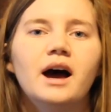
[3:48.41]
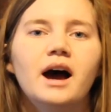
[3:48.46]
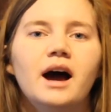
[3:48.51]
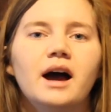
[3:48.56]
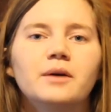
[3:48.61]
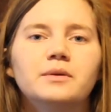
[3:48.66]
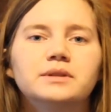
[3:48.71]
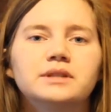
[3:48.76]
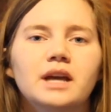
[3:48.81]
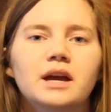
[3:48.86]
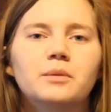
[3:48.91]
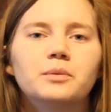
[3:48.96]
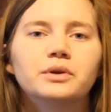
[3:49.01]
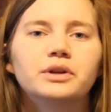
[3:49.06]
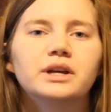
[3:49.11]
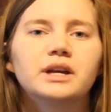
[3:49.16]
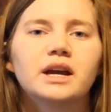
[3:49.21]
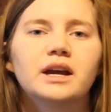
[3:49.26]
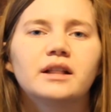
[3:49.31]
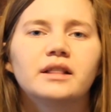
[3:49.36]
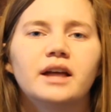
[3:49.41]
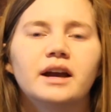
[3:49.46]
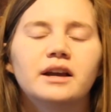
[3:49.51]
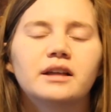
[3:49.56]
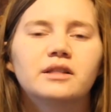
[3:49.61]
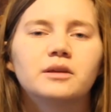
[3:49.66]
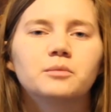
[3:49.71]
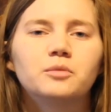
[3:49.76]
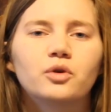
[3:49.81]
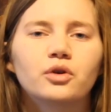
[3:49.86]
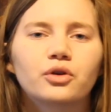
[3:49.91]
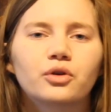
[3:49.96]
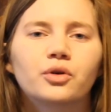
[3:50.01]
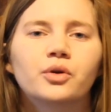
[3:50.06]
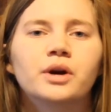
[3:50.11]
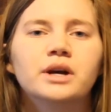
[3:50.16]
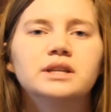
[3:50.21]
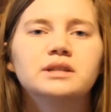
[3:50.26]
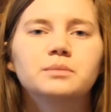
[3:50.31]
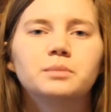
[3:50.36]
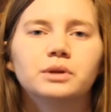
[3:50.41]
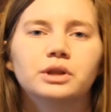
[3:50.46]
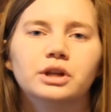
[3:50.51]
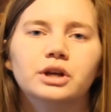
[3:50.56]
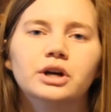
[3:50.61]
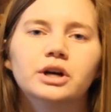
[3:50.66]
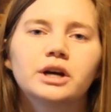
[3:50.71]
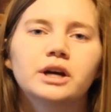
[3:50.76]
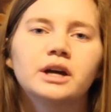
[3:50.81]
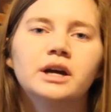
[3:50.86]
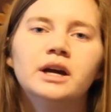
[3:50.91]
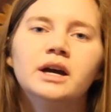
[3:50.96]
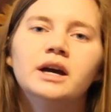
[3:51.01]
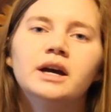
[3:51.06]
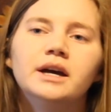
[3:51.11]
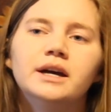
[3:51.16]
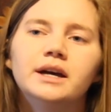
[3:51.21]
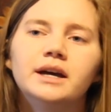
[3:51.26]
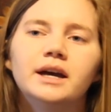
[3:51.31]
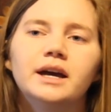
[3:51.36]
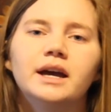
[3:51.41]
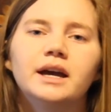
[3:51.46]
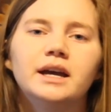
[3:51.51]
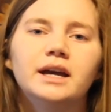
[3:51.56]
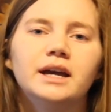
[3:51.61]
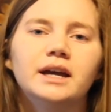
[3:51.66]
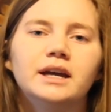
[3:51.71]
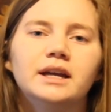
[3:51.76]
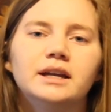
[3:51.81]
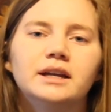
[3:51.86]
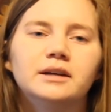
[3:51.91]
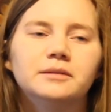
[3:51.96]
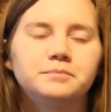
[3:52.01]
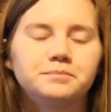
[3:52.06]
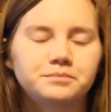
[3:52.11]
I was able to get like the more crisp look and